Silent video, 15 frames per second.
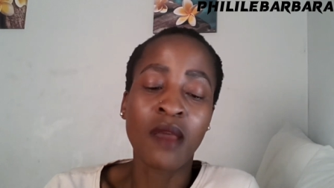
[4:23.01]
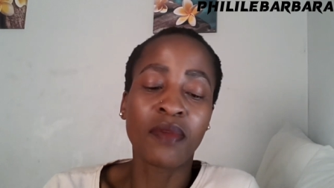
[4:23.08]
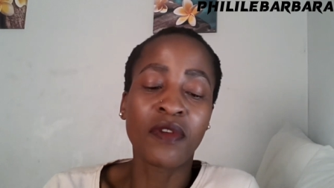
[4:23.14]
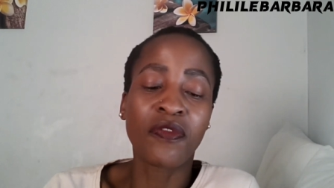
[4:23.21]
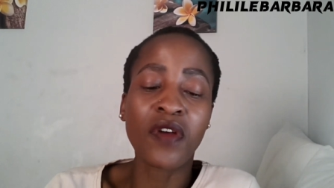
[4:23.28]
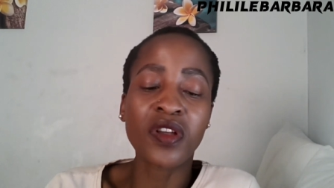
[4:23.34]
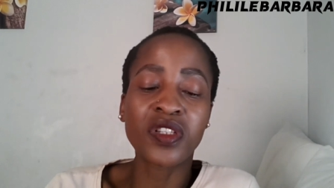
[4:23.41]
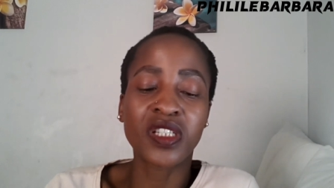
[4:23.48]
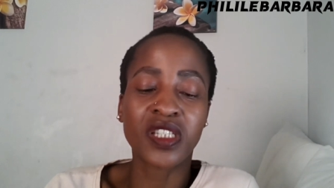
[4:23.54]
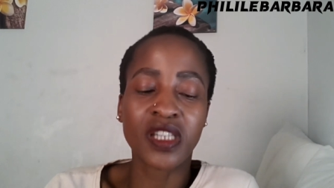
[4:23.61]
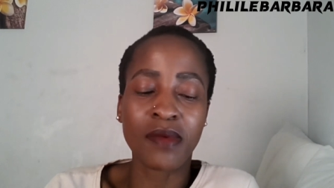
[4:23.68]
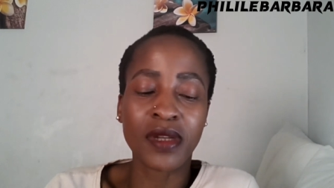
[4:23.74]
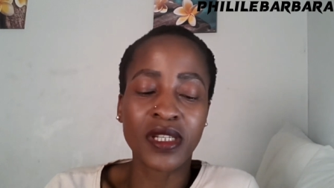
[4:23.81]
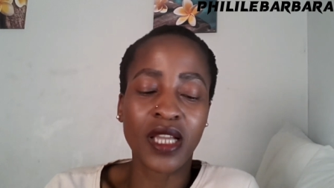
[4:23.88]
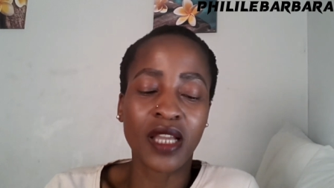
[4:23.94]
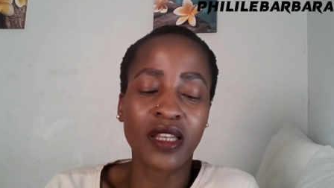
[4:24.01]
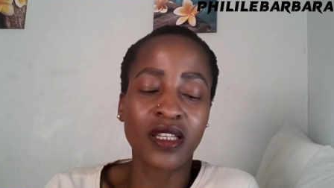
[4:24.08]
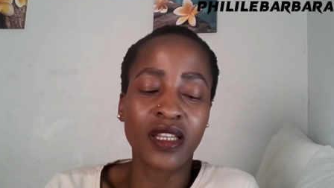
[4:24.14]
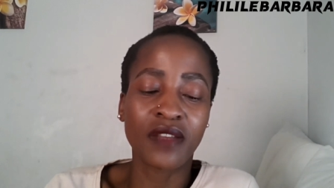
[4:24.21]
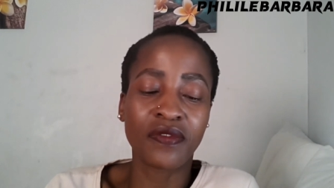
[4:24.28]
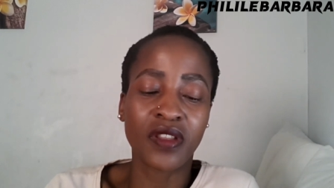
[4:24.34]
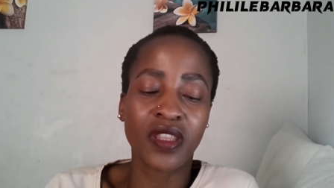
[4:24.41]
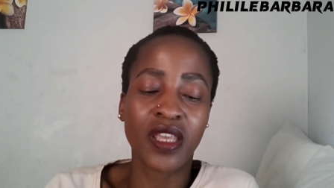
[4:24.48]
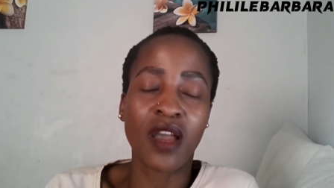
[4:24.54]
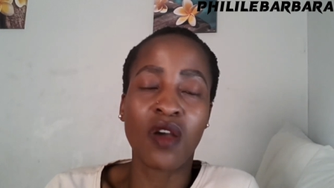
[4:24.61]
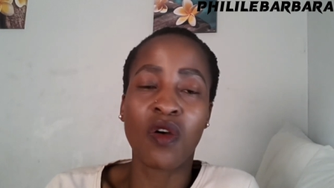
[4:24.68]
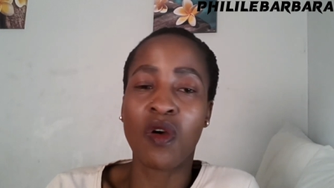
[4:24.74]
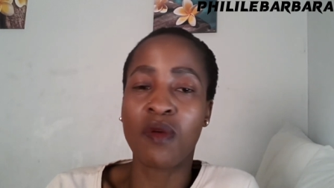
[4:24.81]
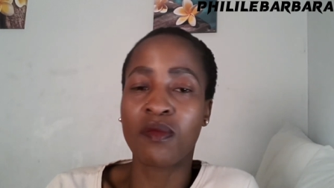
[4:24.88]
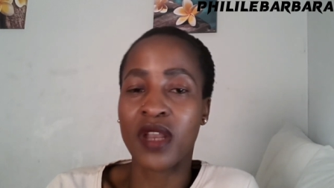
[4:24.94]
before she dramatically left their
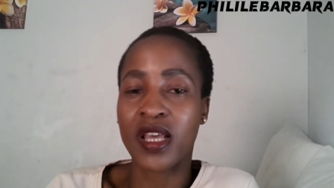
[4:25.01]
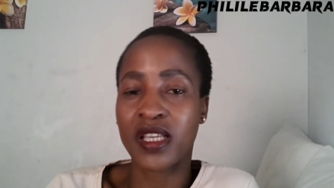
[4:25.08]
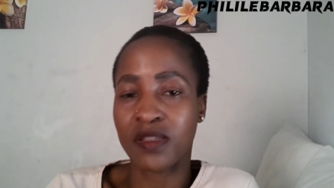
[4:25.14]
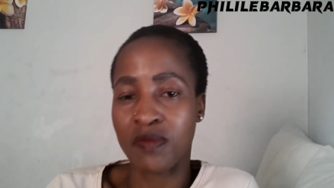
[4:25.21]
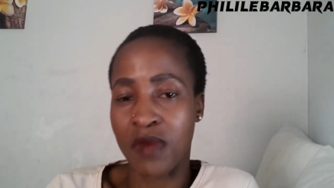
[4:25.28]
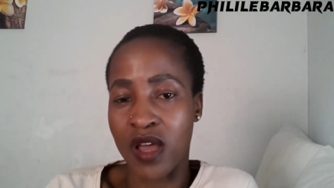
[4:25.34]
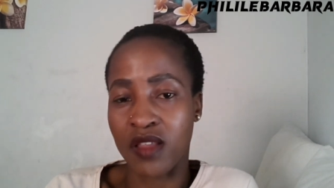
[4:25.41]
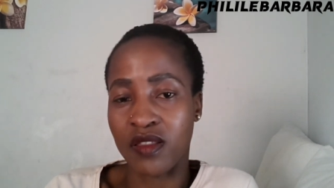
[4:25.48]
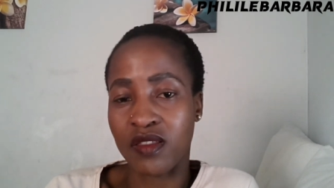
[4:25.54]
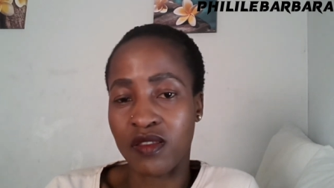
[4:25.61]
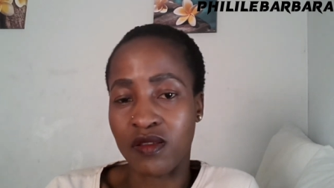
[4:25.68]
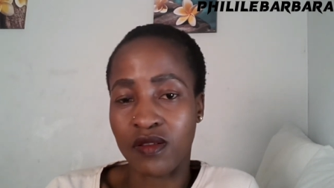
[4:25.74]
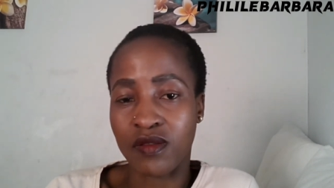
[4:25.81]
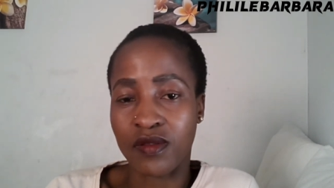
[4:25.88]
home last month.